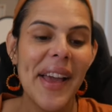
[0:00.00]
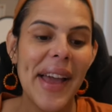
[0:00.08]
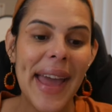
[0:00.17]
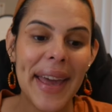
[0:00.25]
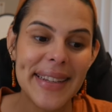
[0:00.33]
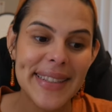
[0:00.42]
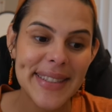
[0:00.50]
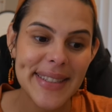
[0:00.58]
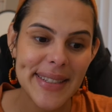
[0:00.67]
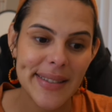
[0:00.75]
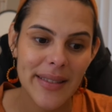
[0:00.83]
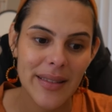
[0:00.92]
And
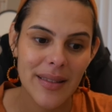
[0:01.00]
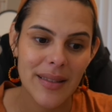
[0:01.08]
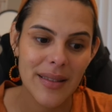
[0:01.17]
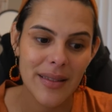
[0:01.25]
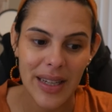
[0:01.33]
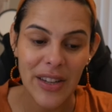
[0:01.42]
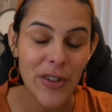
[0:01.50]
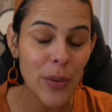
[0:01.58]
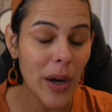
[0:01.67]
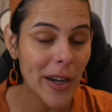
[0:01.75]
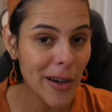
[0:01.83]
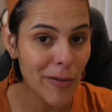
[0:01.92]
if you
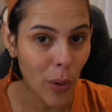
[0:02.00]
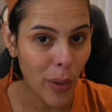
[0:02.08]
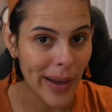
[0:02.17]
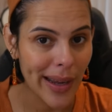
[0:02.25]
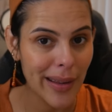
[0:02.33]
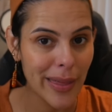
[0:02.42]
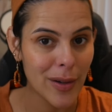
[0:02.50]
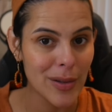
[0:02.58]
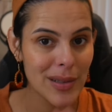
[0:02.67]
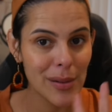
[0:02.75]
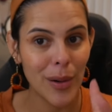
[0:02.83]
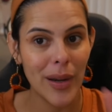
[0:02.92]
want to avoid those
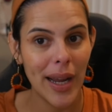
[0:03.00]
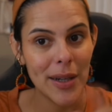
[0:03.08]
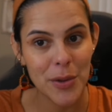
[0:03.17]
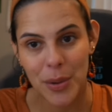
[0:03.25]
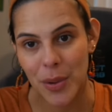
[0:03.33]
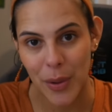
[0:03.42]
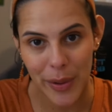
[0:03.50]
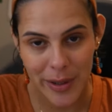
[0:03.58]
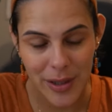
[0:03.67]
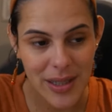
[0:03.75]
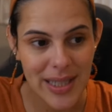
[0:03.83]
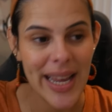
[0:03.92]
little natural
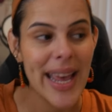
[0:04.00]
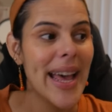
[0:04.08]
critters,